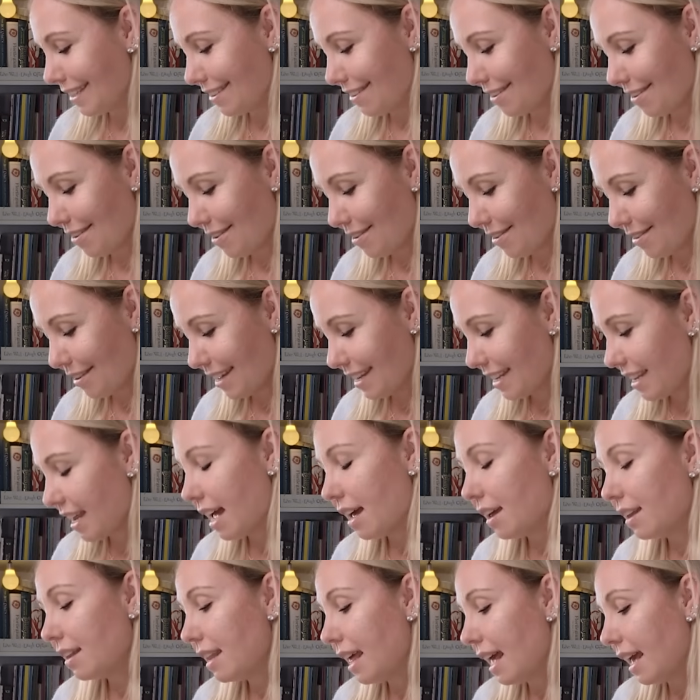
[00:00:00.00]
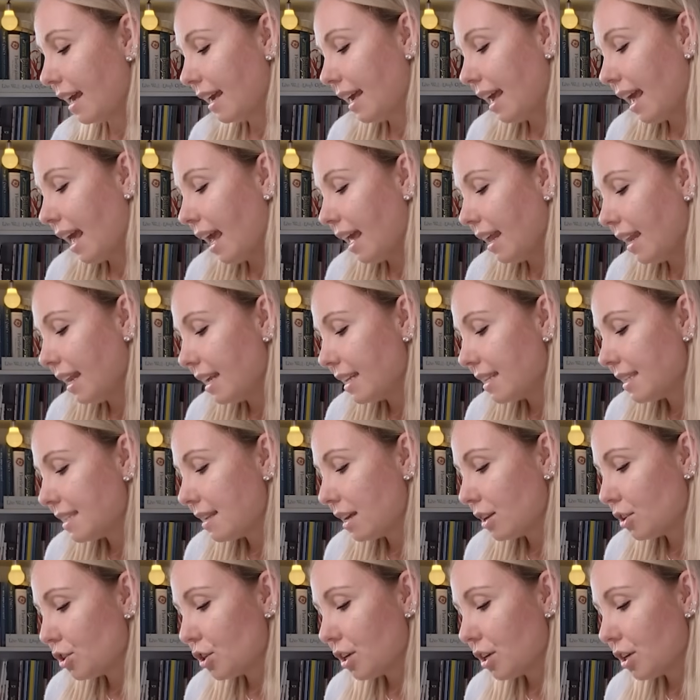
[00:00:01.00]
No. And again, it's